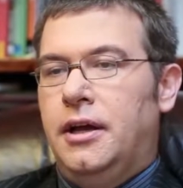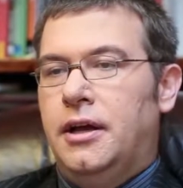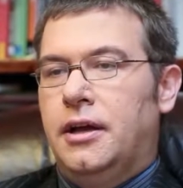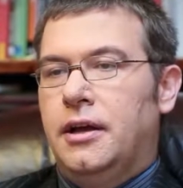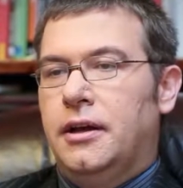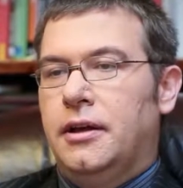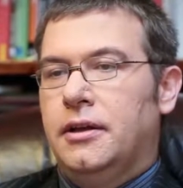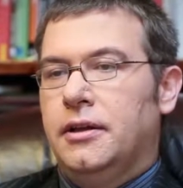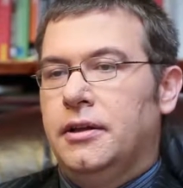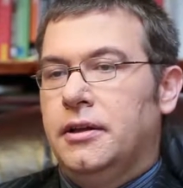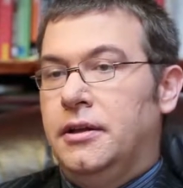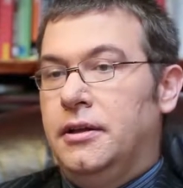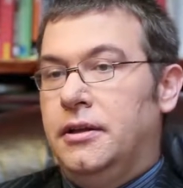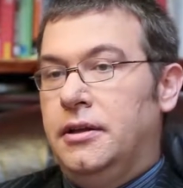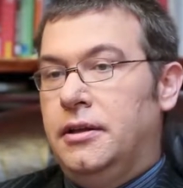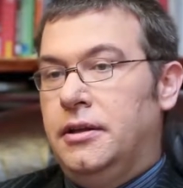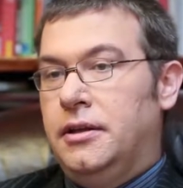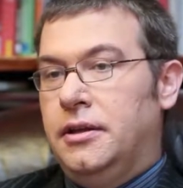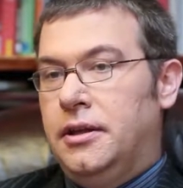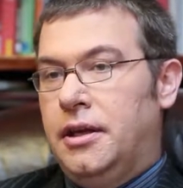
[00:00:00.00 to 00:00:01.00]

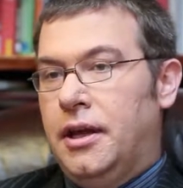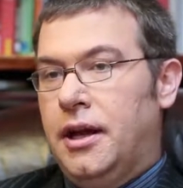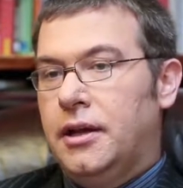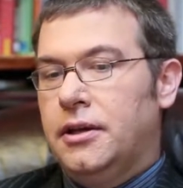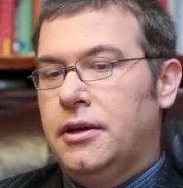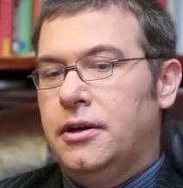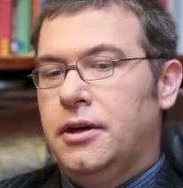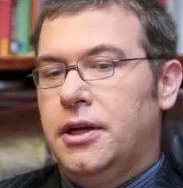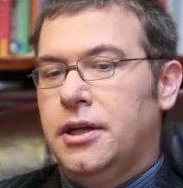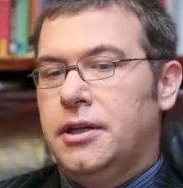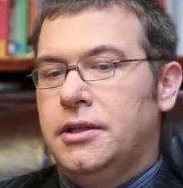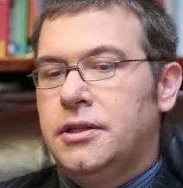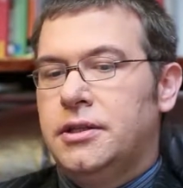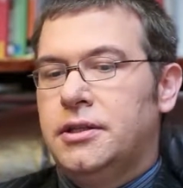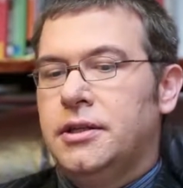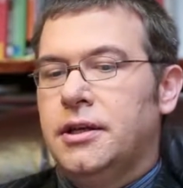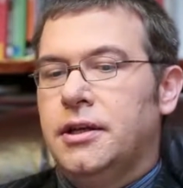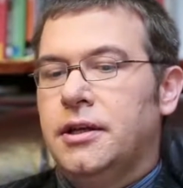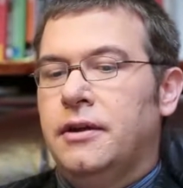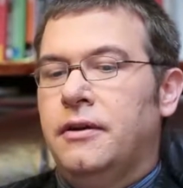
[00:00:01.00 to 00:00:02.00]
The other
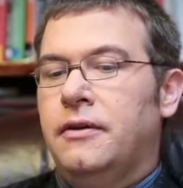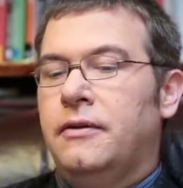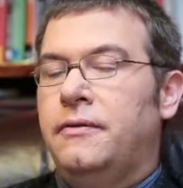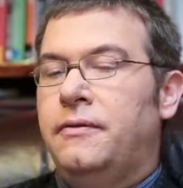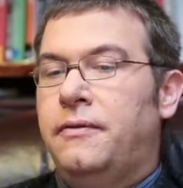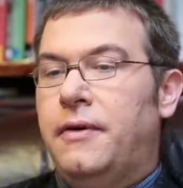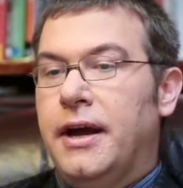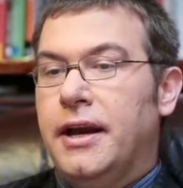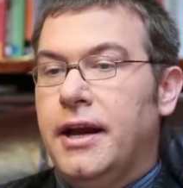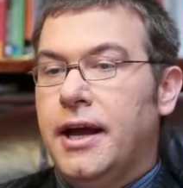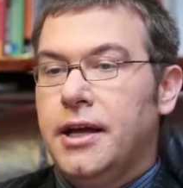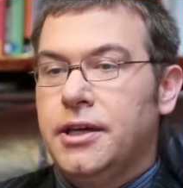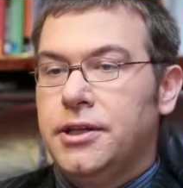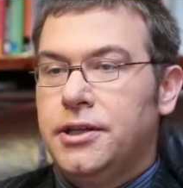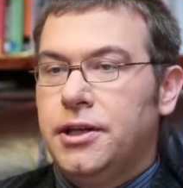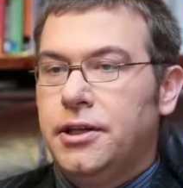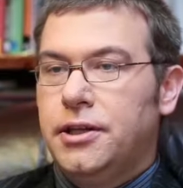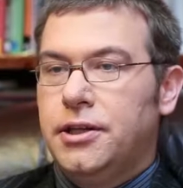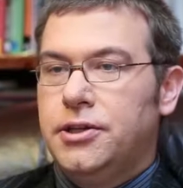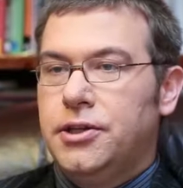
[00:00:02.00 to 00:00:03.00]
is
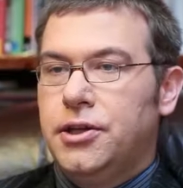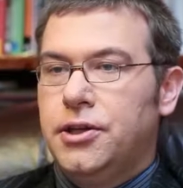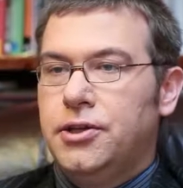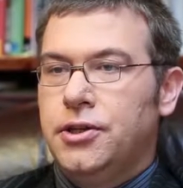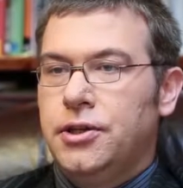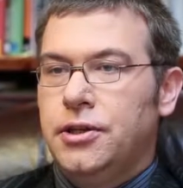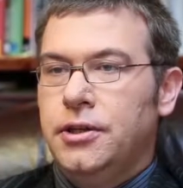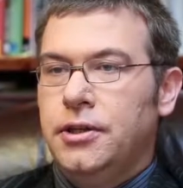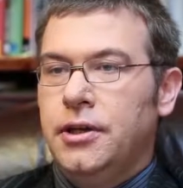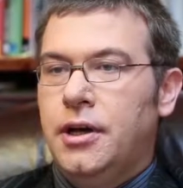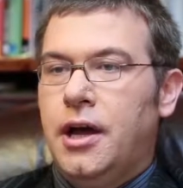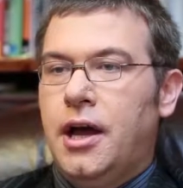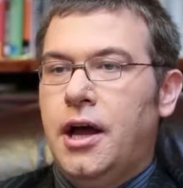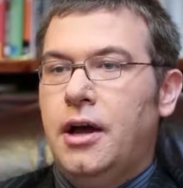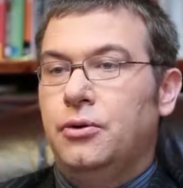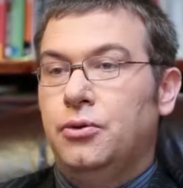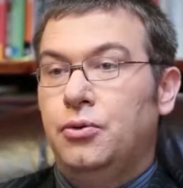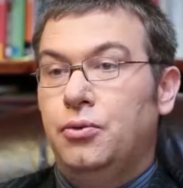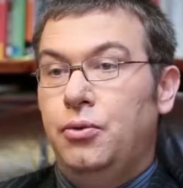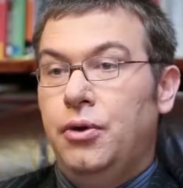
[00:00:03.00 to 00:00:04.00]
financing decision.
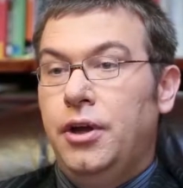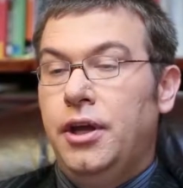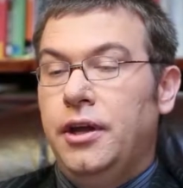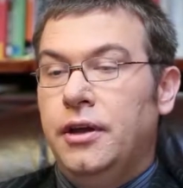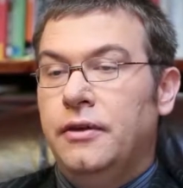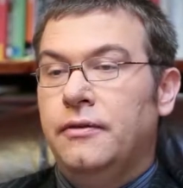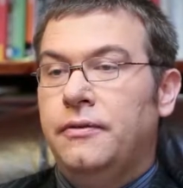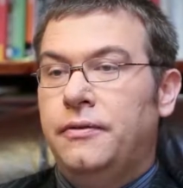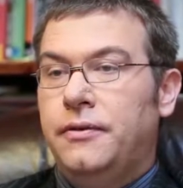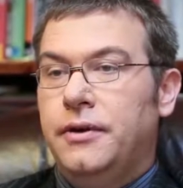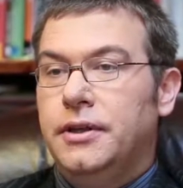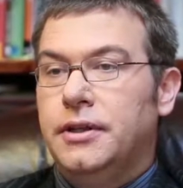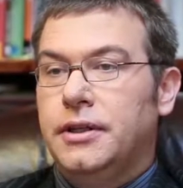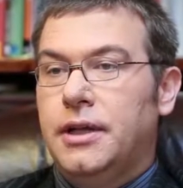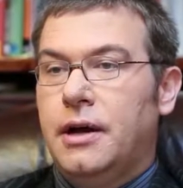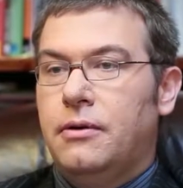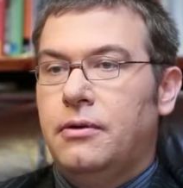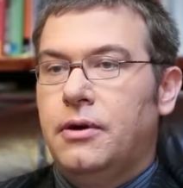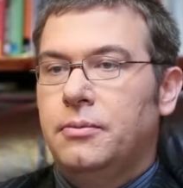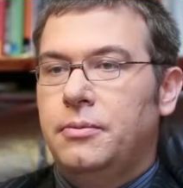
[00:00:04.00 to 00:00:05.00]
How do we
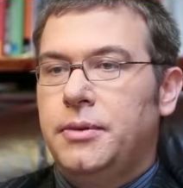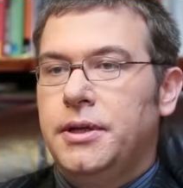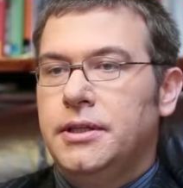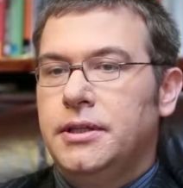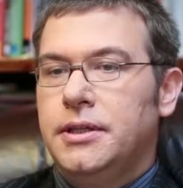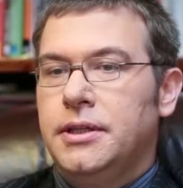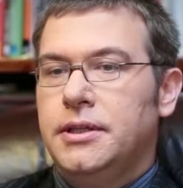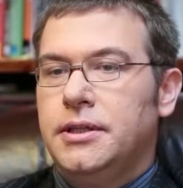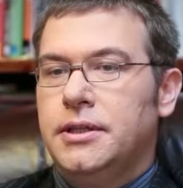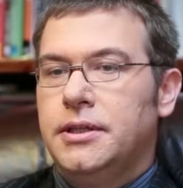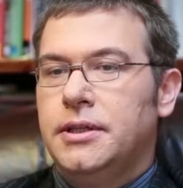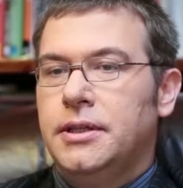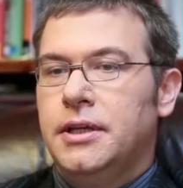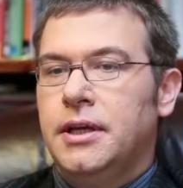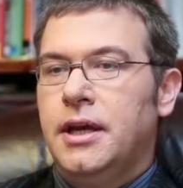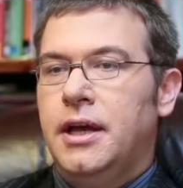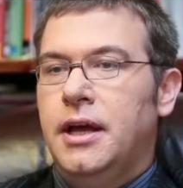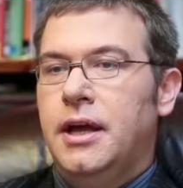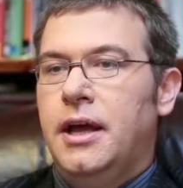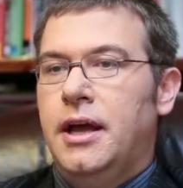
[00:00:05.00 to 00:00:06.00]
fund our business?
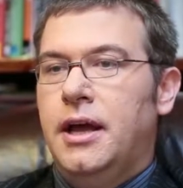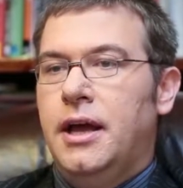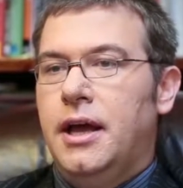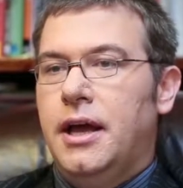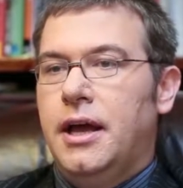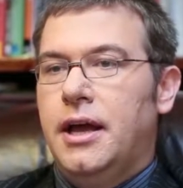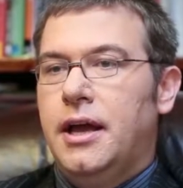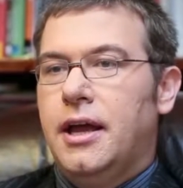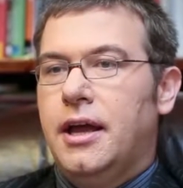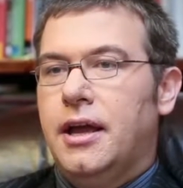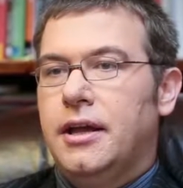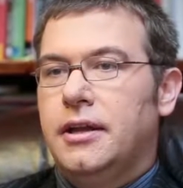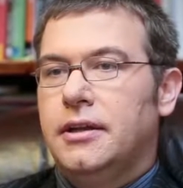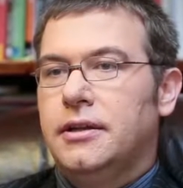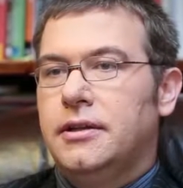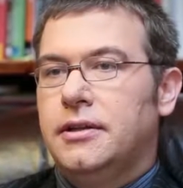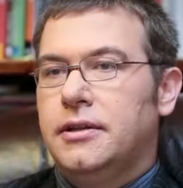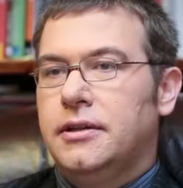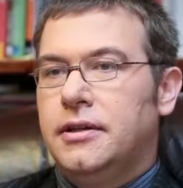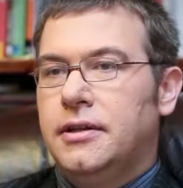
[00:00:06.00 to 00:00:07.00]

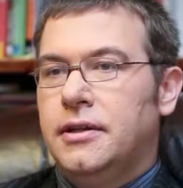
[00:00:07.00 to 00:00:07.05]
And